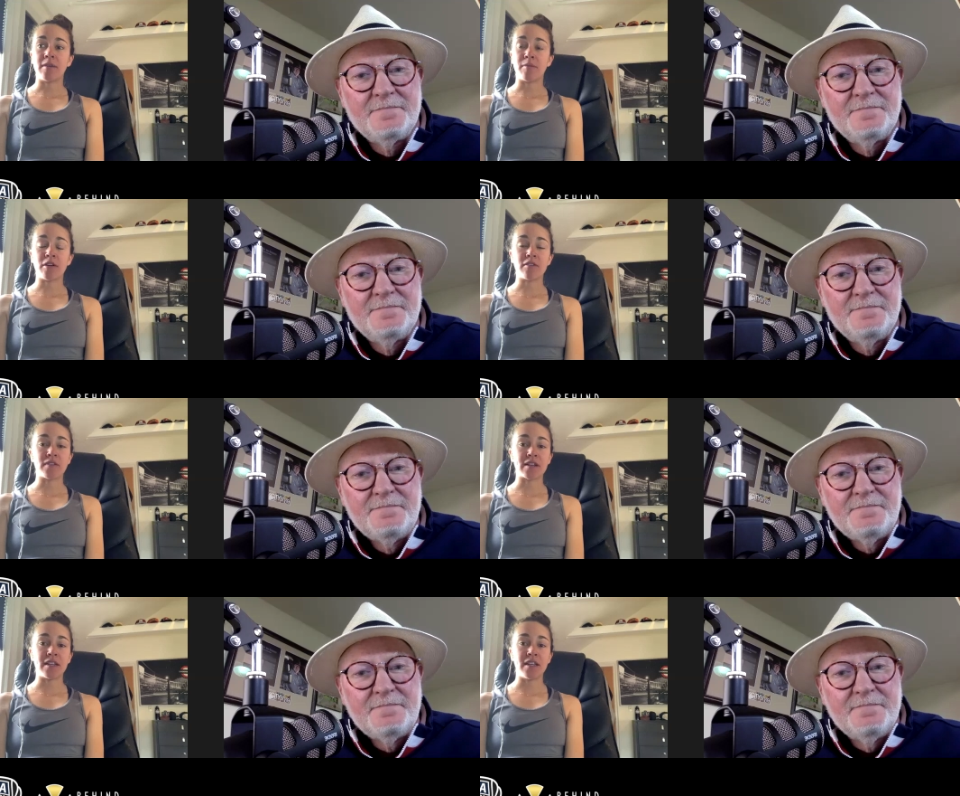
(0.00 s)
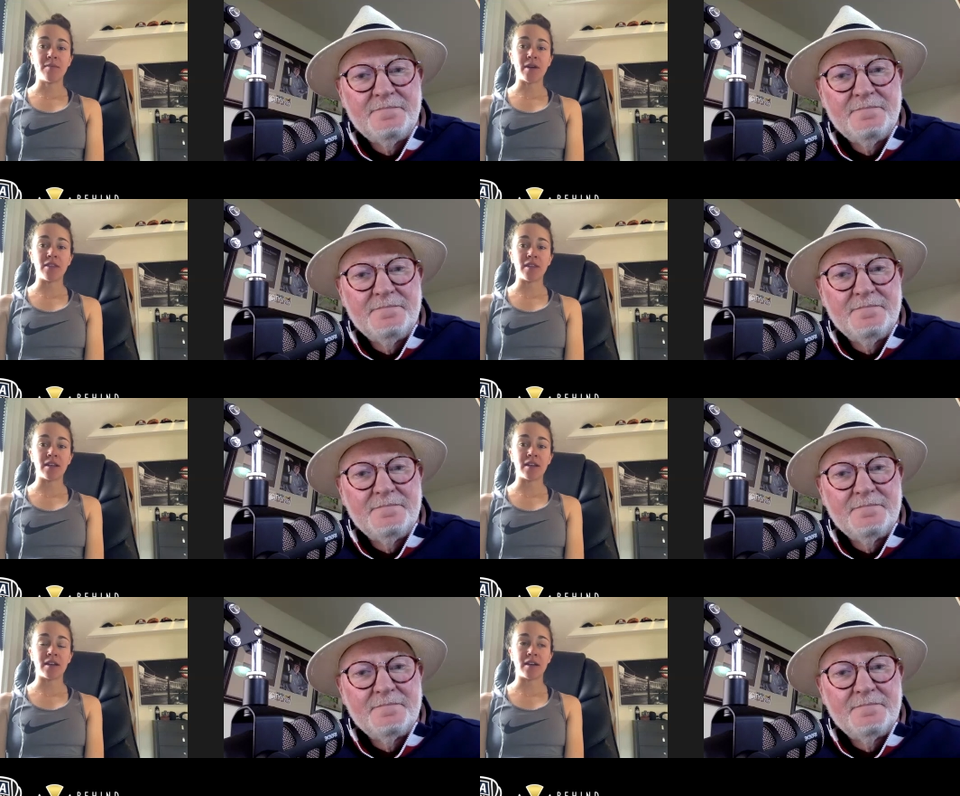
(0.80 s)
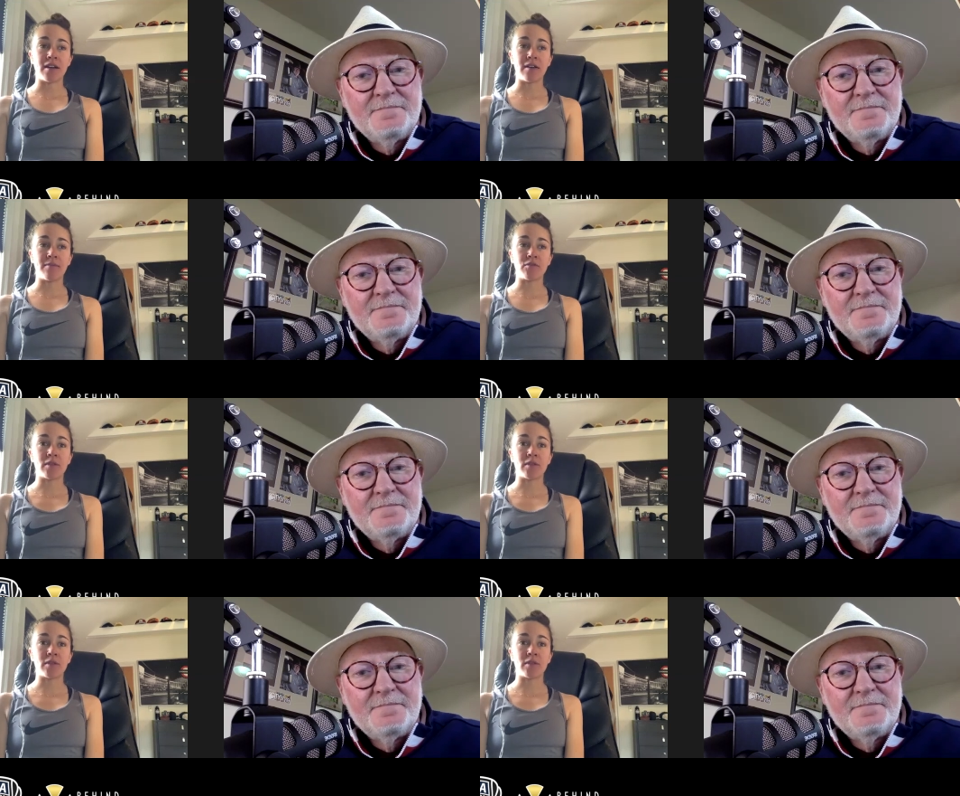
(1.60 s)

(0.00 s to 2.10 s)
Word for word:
Speaker 1: a perfect team, I think um,